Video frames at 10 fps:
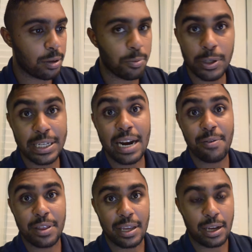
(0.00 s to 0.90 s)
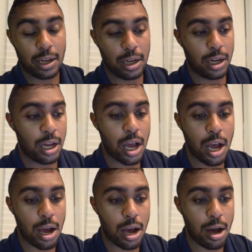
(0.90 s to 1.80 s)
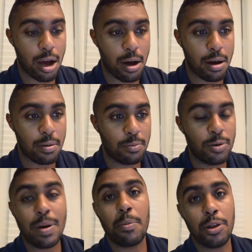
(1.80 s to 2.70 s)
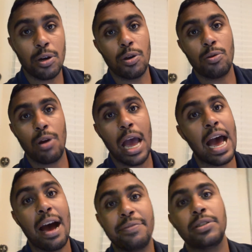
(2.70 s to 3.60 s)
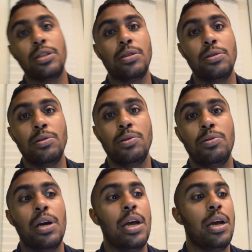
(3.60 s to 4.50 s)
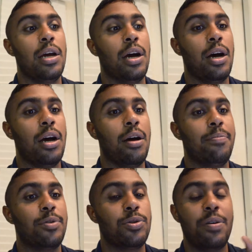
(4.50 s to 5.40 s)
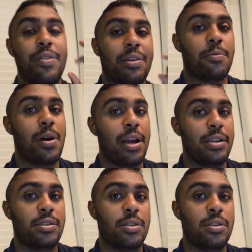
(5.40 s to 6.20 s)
we did everything. Remember though, you have to do everything right.